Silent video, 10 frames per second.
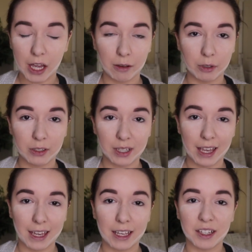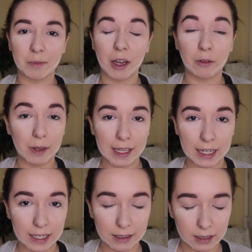I will say, is my
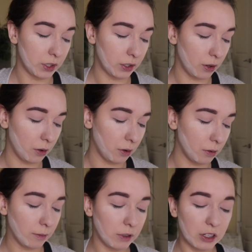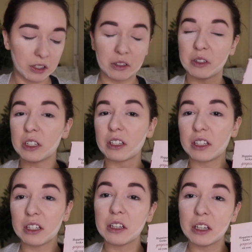weakness. So I'm gonna
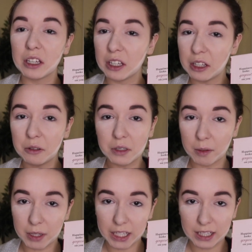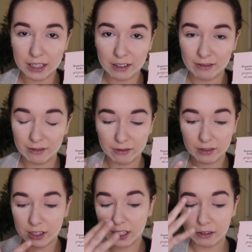just use some of these and
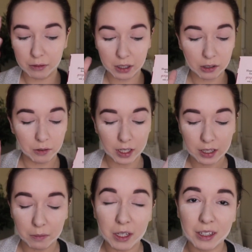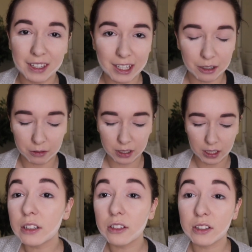see if we can create something cute.
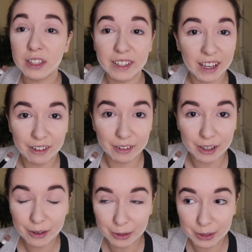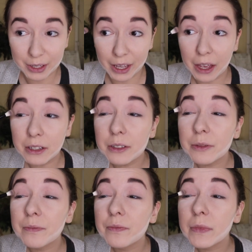Let's just see how it goes, I guess.